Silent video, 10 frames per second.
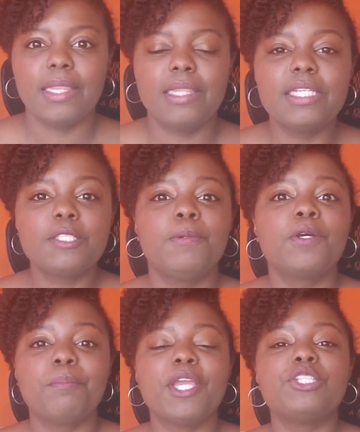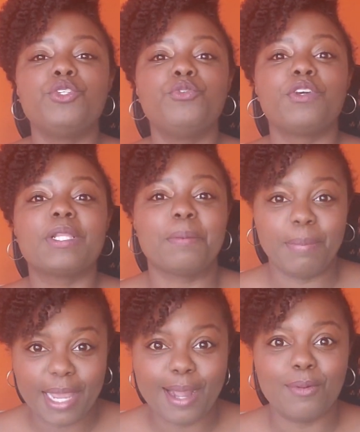This book makes you feel
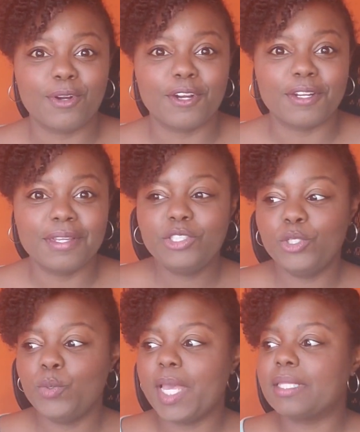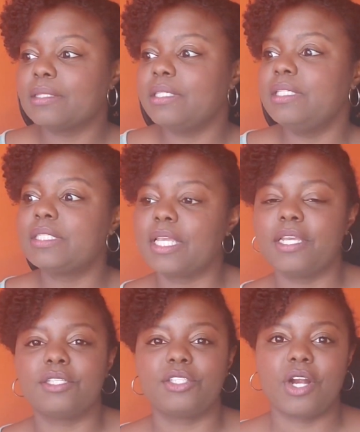empowered to at least
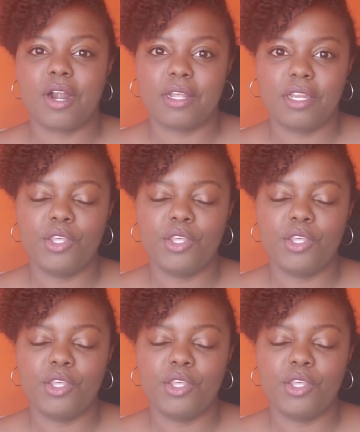get started.